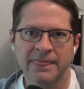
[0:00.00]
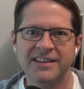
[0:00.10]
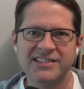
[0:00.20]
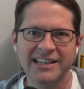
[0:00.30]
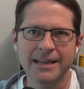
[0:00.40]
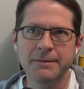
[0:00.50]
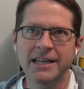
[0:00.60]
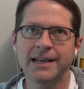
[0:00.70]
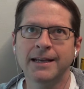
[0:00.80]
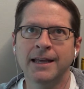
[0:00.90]
this
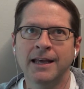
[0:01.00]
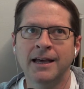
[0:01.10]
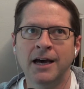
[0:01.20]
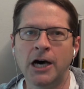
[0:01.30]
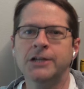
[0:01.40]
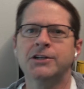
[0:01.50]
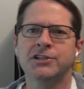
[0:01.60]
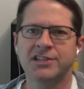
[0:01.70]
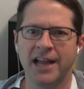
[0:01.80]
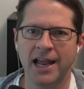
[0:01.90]
limiting
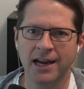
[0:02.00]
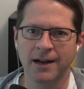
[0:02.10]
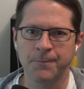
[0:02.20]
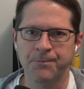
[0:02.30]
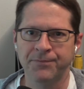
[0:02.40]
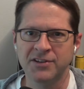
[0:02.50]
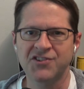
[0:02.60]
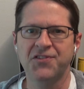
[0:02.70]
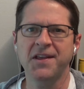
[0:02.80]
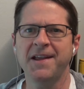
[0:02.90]
understanding,
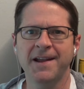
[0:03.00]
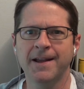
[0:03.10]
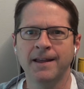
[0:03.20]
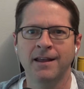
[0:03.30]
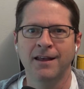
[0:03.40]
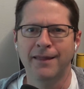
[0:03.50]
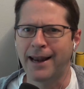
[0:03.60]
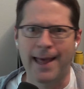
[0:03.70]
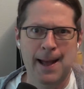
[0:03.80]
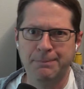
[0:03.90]
this thing
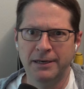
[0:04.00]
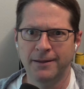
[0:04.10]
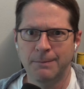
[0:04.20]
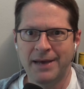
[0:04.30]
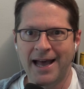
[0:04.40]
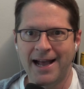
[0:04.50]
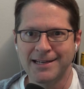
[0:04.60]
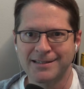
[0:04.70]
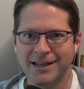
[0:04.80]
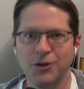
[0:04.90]
that happened in the
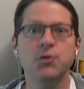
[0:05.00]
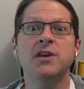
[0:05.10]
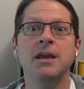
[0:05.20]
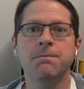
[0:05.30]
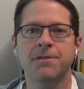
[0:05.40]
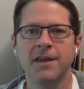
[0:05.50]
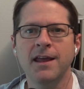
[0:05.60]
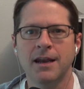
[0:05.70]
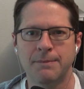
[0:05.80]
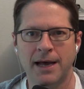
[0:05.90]
past that you keep
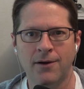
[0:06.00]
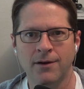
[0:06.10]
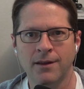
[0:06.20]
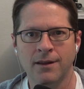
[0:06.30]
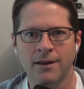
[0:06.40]
thinking about.